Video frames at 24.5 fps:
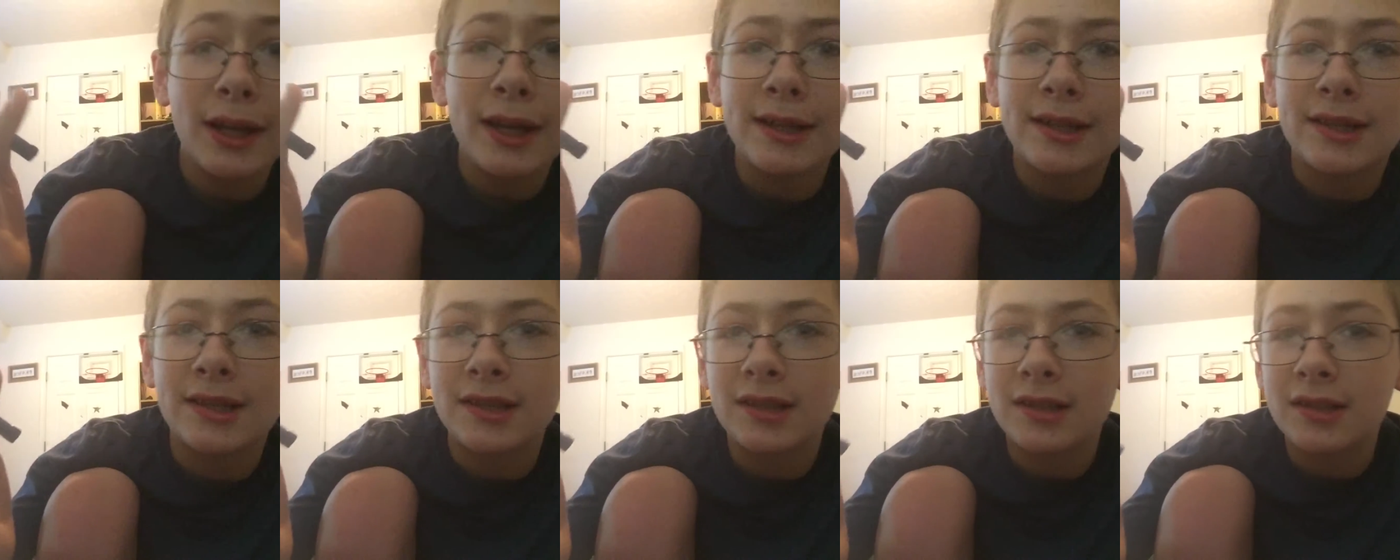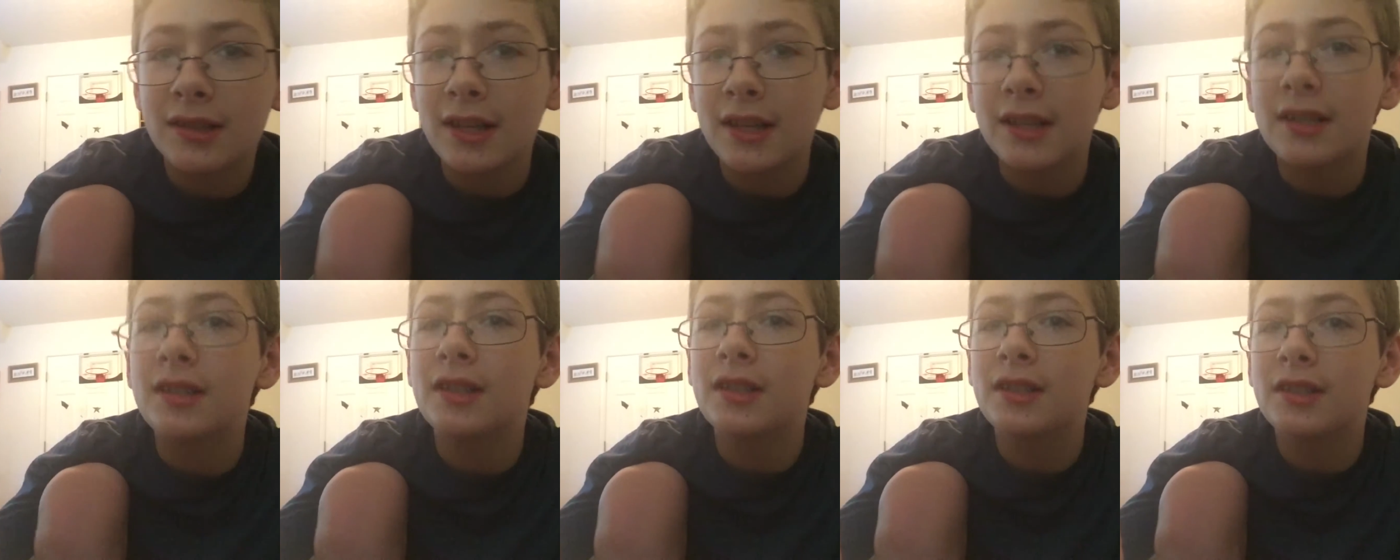This,
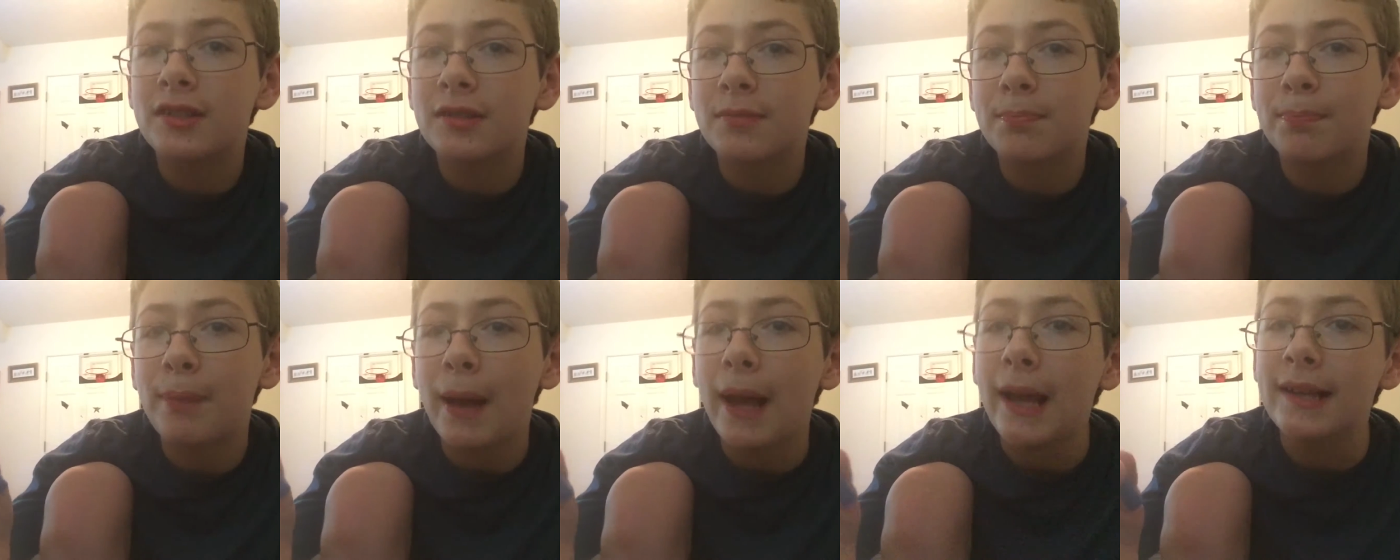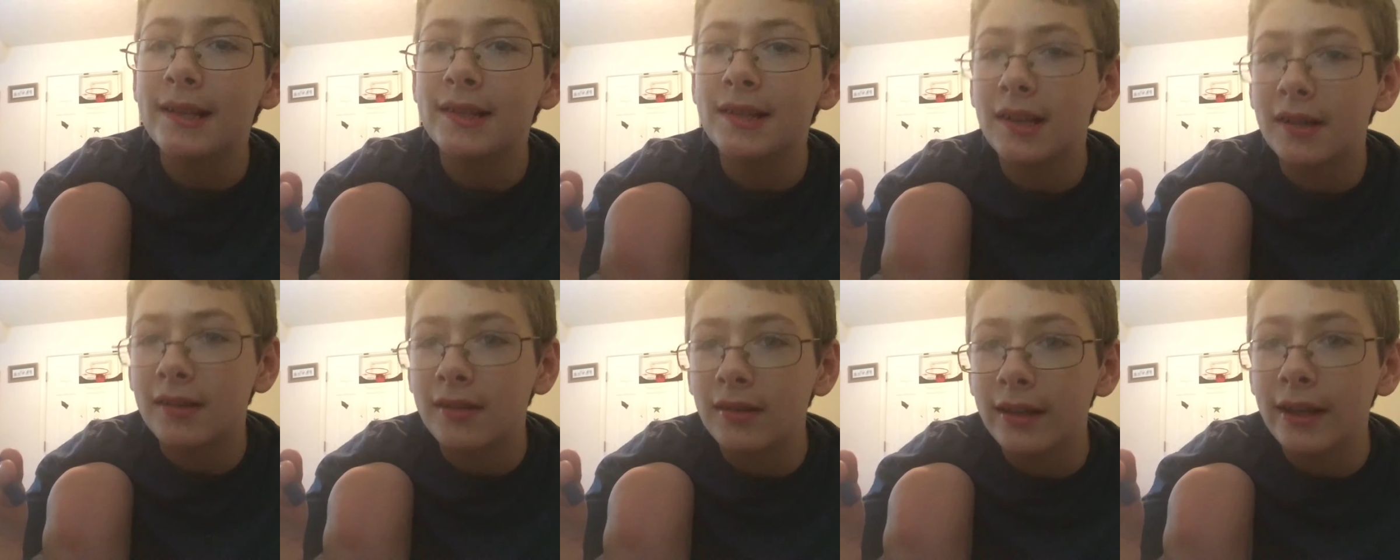this is
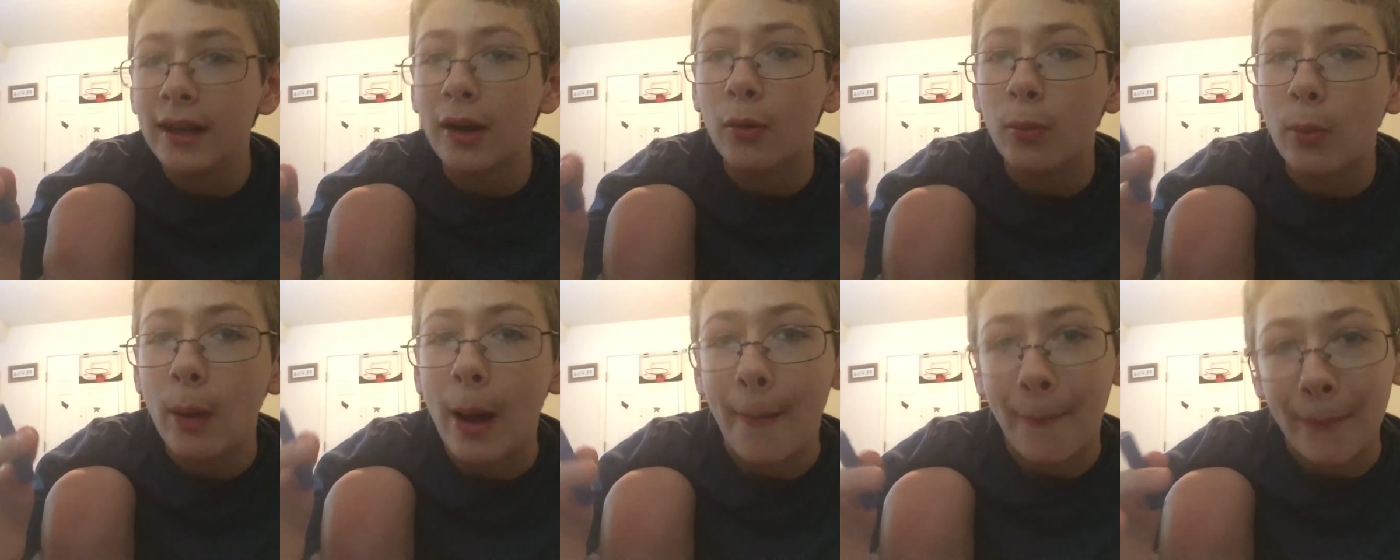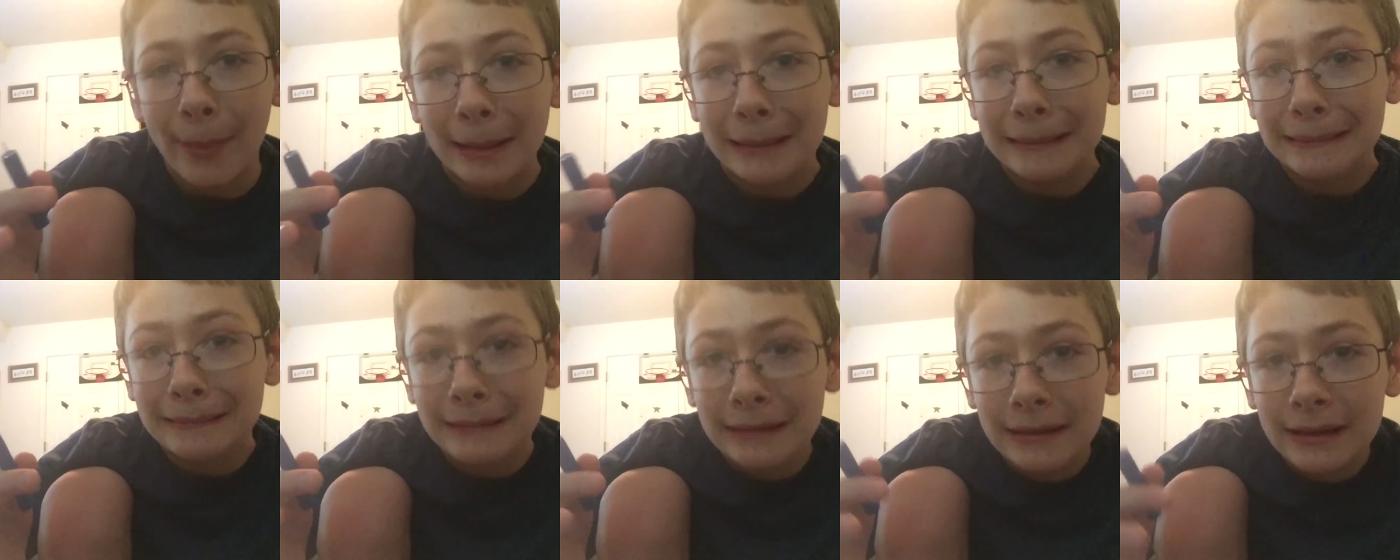basically a weapon.